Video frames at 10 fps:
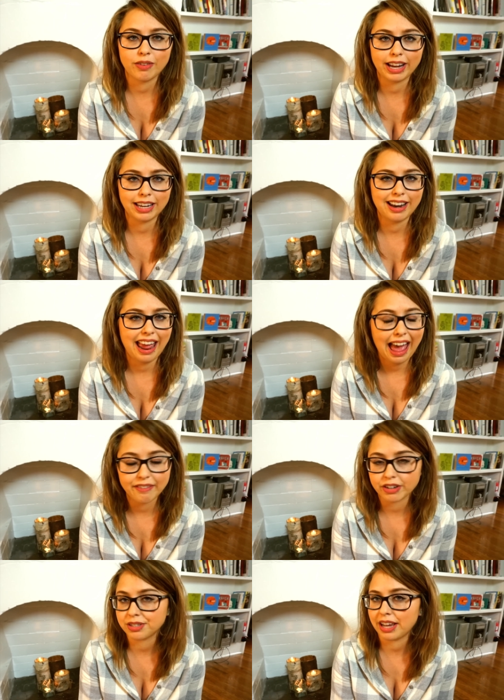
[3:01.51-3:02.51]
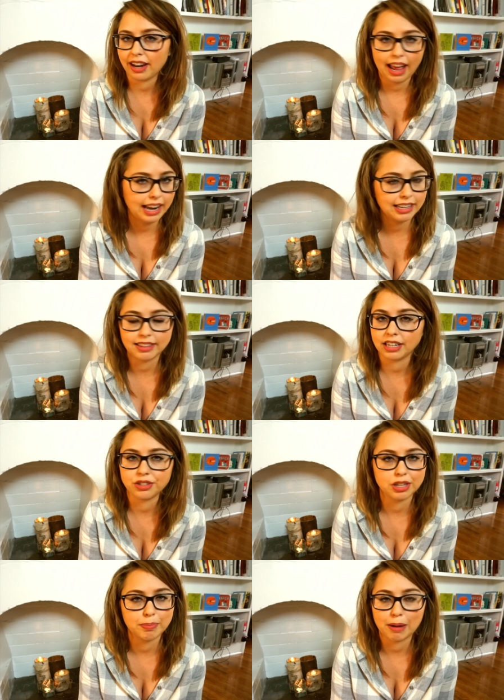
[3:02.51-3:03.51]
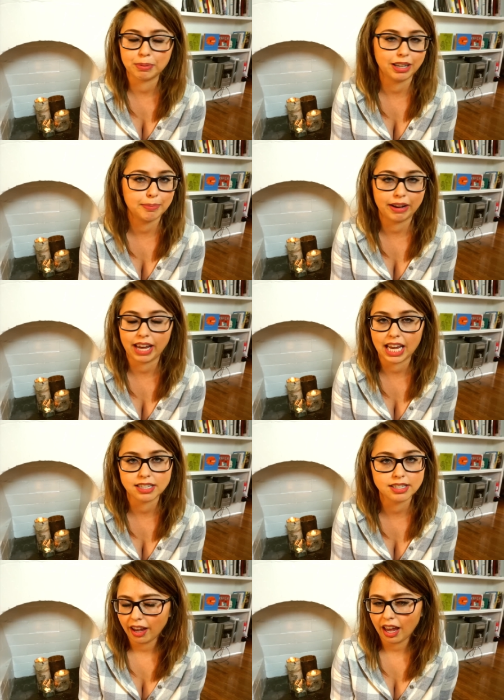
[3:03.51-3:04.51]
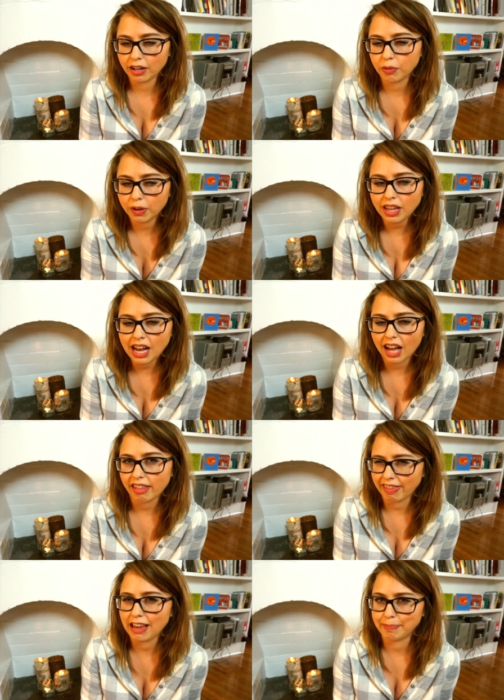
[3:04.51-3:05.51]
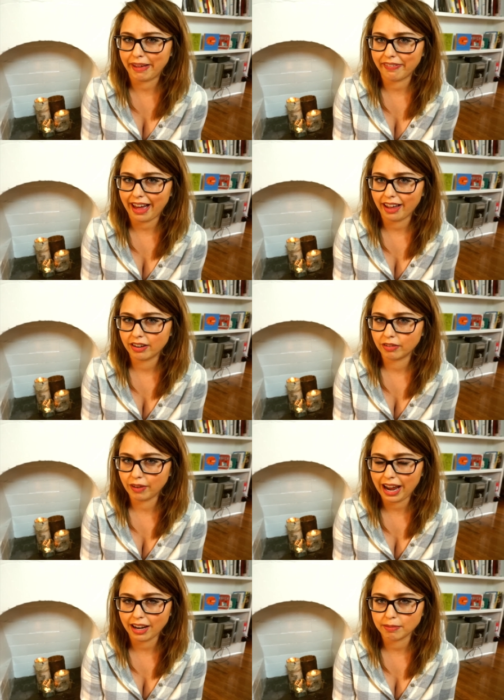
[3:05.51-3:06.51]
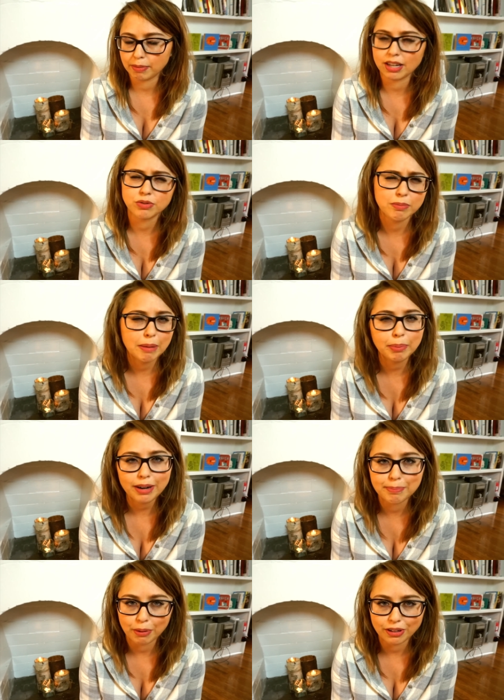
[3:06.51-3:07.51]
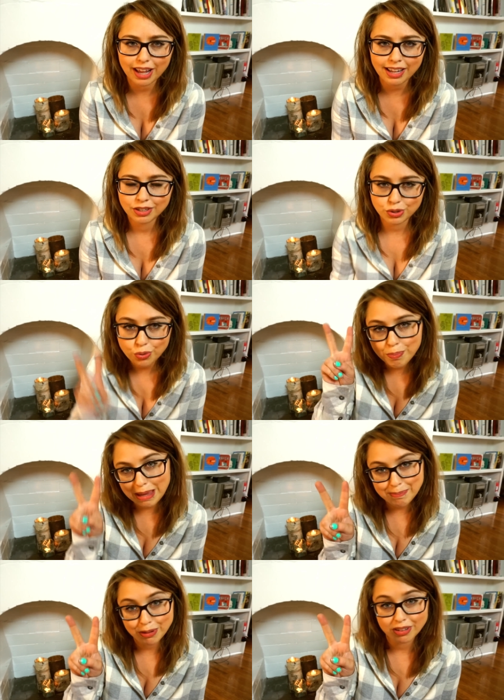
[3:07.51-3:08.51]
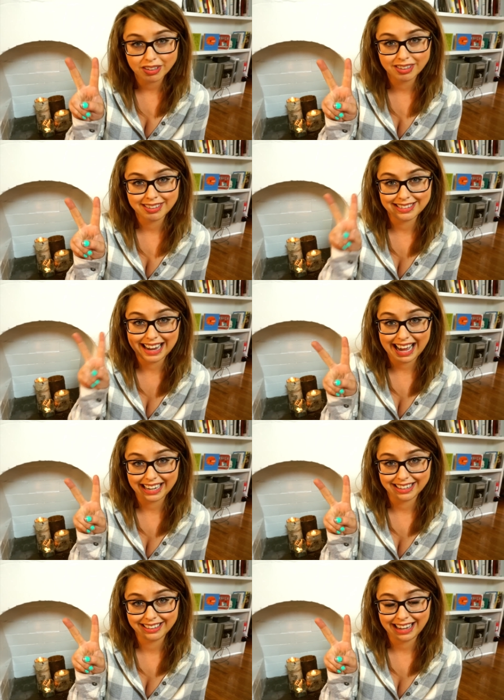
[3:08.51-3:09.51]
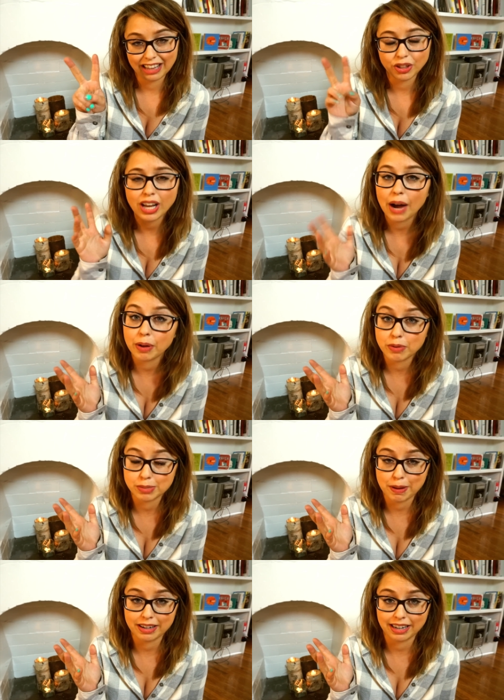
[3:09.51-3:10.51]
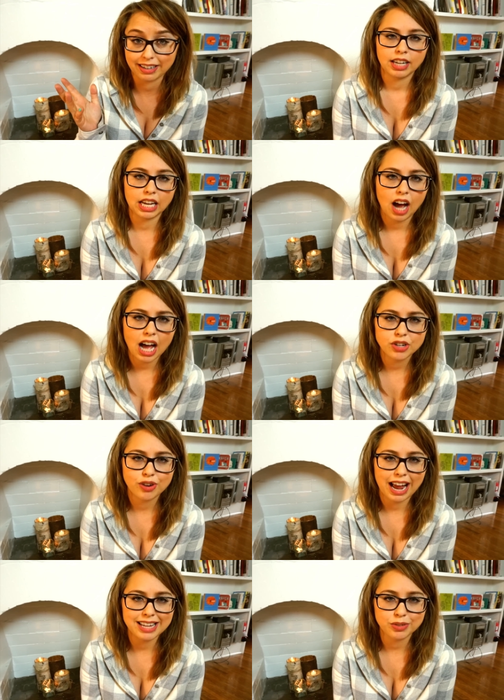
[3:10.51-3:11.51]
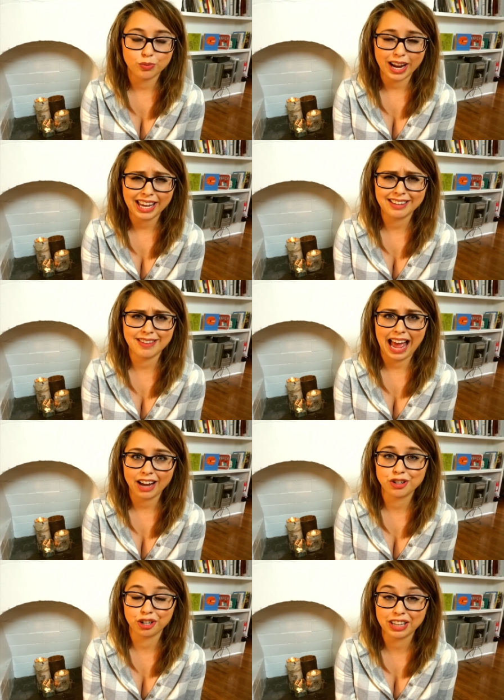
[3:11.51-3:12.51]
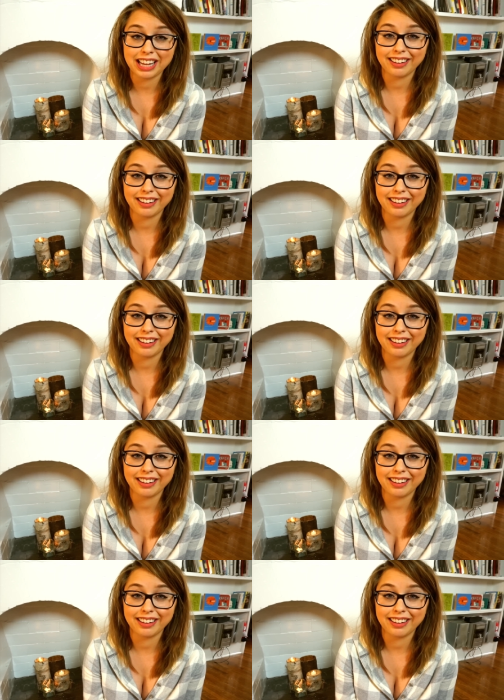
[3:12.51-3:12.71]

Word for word: Reagan ever said anything to the public about AIDS. And you really gotta think about that, right? Because remember Ebola? Two people died. And look how he responded. In contrast, Reagan actually